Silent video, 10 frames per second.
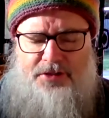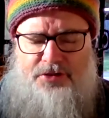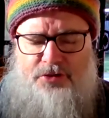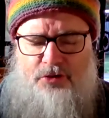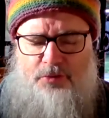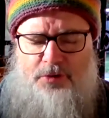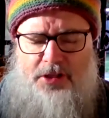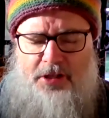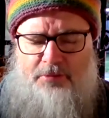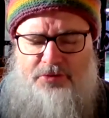This thought
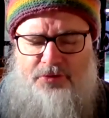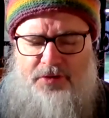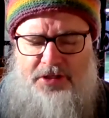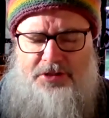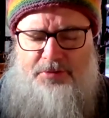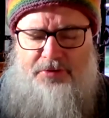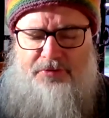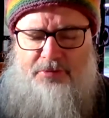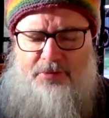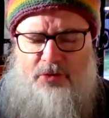will help to release
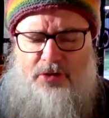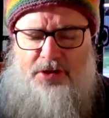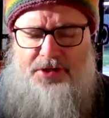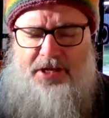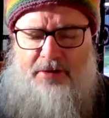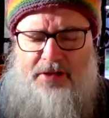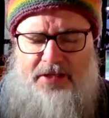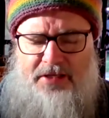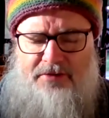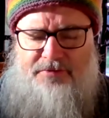me from all I now
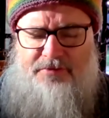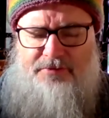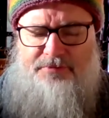believe.